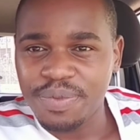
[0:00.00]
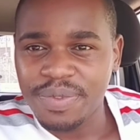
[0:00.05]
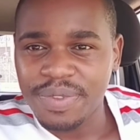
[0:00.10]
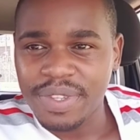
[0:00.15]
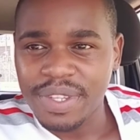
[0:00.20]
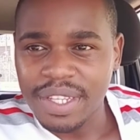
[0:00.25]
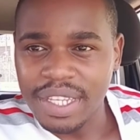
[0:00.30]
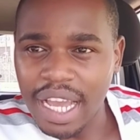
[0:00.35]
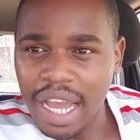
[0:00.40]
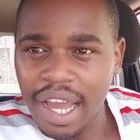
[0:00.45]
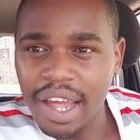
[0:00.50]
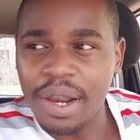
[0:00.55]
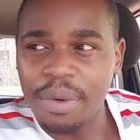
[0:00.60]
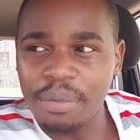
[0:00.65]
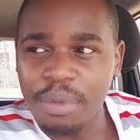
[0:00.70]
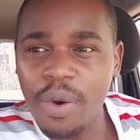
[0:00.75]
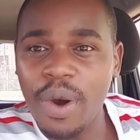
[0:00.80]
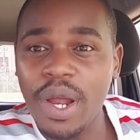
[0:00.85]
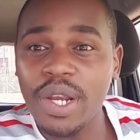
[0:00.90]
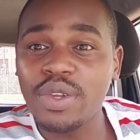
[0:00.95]
Yeah, number
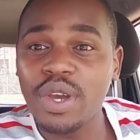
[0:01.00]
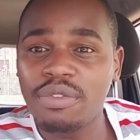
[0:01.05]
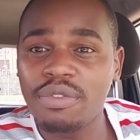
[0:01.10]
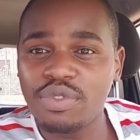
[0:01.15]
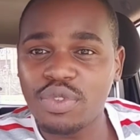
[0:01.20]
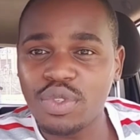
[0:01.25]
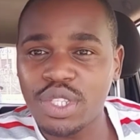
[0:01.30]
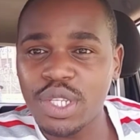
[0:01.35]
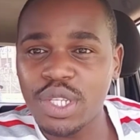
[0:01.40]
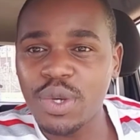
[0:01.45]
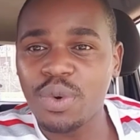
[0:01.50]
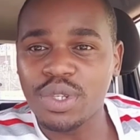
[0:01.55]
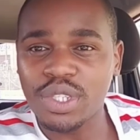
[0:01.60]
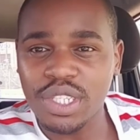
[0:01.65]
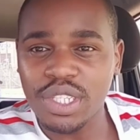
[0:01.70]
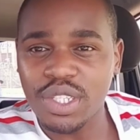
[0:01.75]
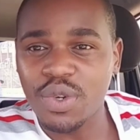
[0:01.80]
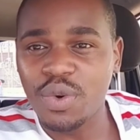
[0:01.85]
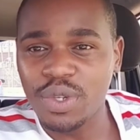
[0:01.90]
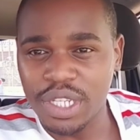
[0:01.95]
one, you have to see what is
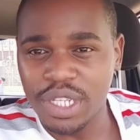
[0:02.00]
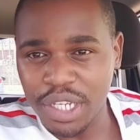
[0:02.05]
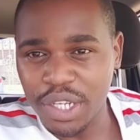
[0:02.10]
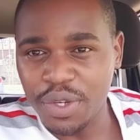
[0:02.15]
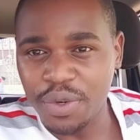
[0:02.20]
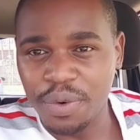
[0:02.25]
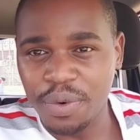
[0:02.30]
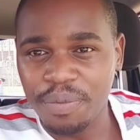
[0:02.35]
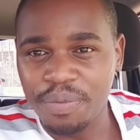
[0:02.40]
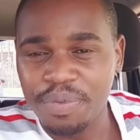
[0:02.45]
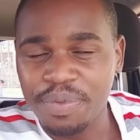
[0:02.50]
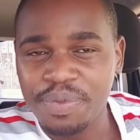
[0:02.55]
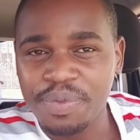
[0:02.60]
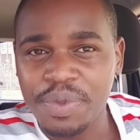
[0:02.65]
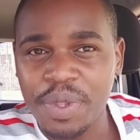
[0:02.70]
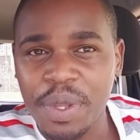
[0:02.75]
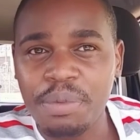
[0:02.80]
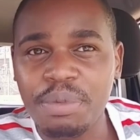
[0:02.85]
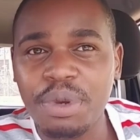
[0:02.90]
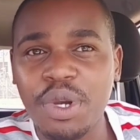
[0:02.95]
good in you.
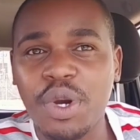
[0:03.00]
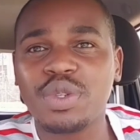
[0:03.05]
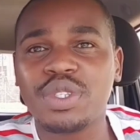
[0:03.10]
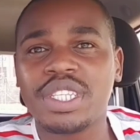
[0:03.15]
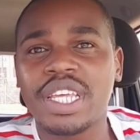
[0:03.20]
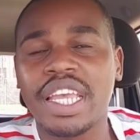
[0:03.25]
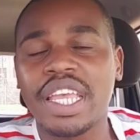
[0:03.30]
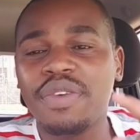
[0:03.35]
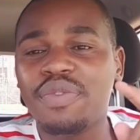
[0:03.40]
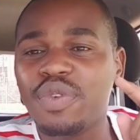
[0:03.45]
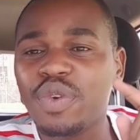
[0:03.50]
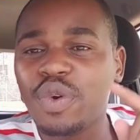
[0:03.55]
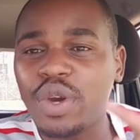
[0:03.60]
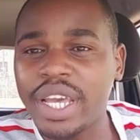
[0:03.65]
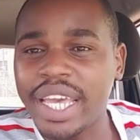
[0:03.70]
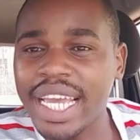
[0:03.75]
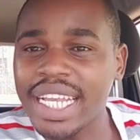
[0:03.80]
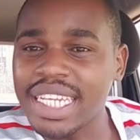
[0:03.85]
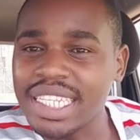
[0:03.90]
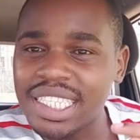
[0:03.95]
Because if you
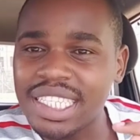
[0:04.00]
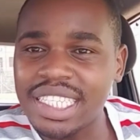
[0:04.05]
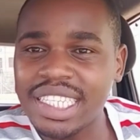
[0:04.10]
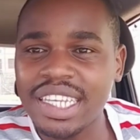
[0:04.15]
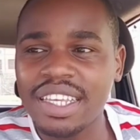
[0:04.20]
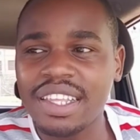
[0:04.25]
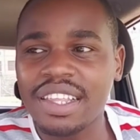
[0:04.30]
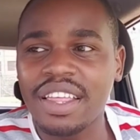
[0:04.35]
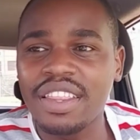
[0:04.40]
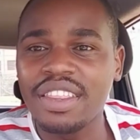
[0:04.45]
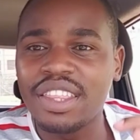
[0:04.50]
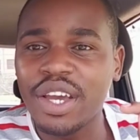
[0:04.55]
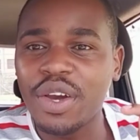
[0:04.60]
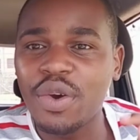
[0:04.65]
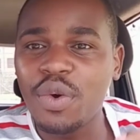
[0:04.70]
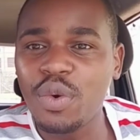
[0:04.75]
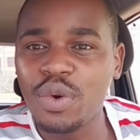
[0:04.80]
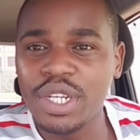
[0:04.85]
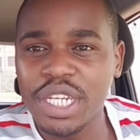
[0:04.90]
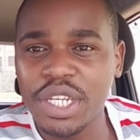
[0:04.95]
can't see the
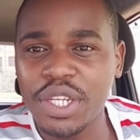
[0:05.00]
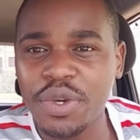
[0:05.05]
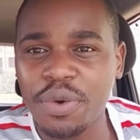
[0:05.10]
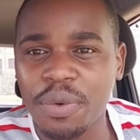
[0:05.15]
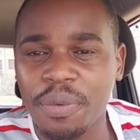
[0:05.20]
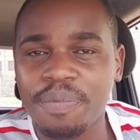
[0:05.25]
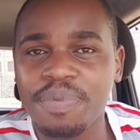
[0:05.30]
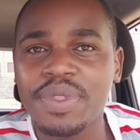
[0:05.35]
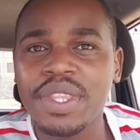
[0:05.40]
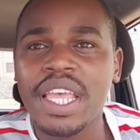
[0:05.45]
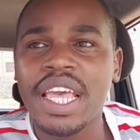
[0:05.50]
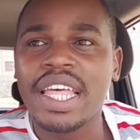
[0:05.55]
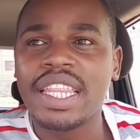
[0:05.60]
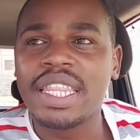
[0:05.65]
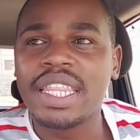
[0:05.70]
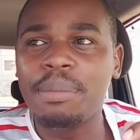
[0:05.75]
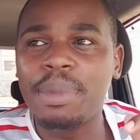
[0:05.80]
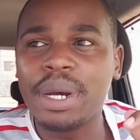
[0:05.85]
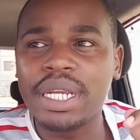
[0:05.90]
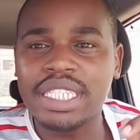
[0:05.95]
good in you, the
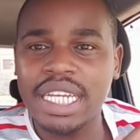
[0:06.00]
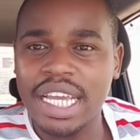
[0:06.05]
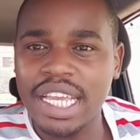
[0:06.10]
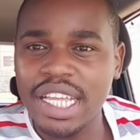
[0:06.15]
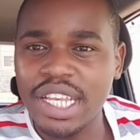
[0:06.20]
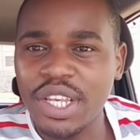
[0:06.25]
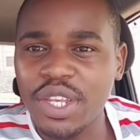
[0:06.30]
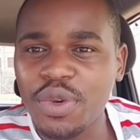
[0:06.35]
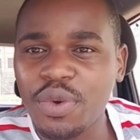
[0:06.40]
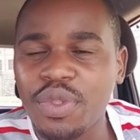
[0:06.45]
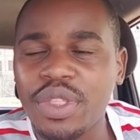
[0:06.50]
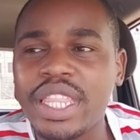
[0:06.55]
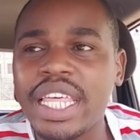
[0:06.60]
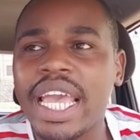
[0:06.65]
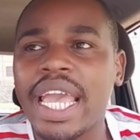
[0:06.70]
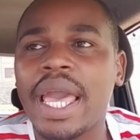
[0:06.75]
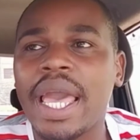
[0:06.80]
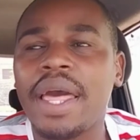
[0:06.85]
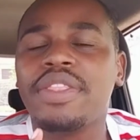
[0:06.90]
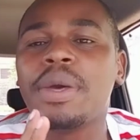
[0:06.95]
better in you, the,
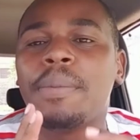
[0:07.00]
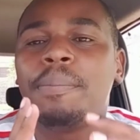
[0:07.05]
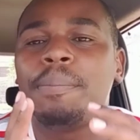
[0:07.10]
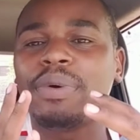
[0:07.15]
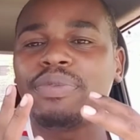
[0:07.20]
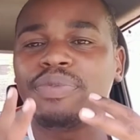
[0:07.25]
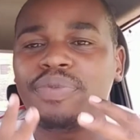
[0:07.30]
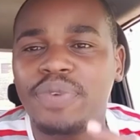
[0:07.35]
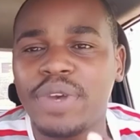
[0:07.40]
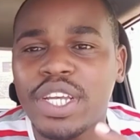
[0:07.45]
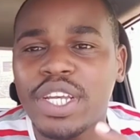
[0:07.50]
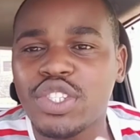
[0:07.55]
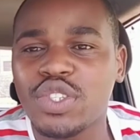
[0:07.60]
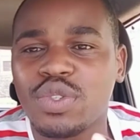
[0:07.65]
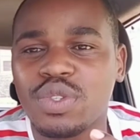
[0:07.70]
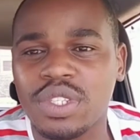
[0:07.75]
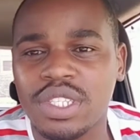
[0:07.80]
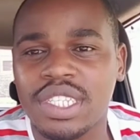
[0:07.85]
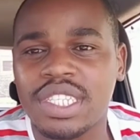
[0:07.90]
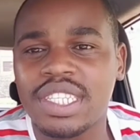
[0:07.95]
the
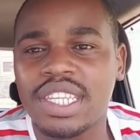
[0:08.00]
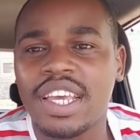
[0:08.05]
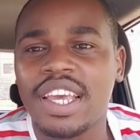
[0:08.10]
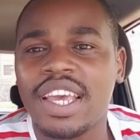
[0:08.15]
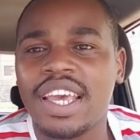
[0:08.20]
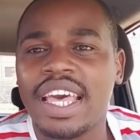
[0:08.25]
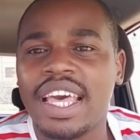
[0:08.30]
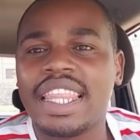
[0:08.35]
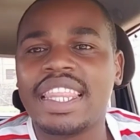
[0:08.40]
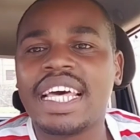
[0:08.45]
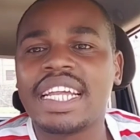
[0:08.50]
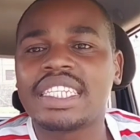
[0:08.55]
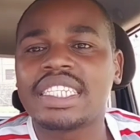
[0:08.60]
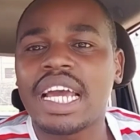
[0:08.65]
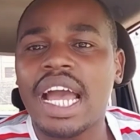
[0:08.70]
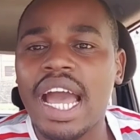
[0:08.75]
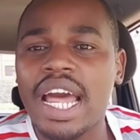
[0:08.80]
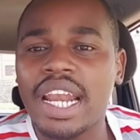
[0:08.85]
perfections that are